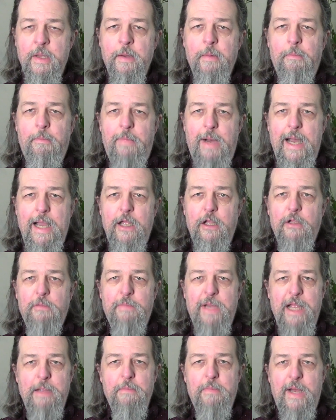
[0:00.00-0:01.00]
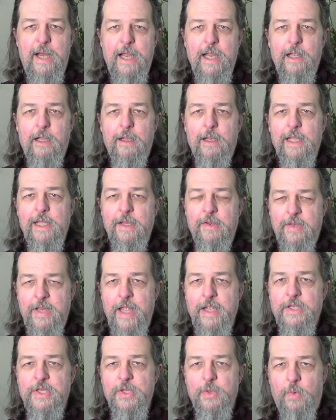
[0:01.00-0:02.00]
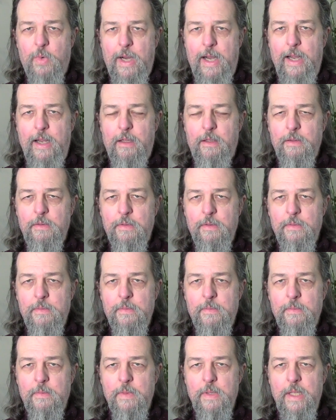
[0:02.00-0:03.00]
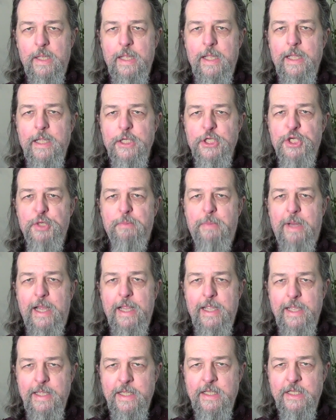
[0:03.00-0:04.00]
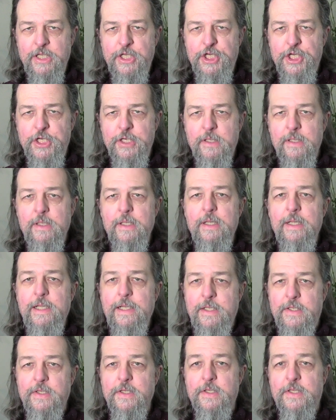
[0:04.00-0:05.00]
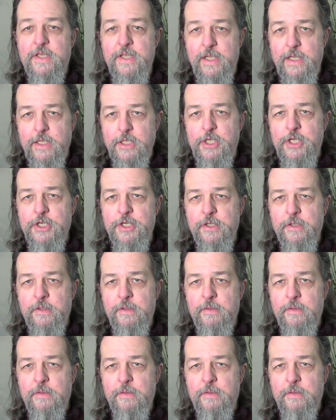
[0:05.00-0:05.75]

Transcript: Mile by mile, it takes a while. Inch by inch, it's a cinch.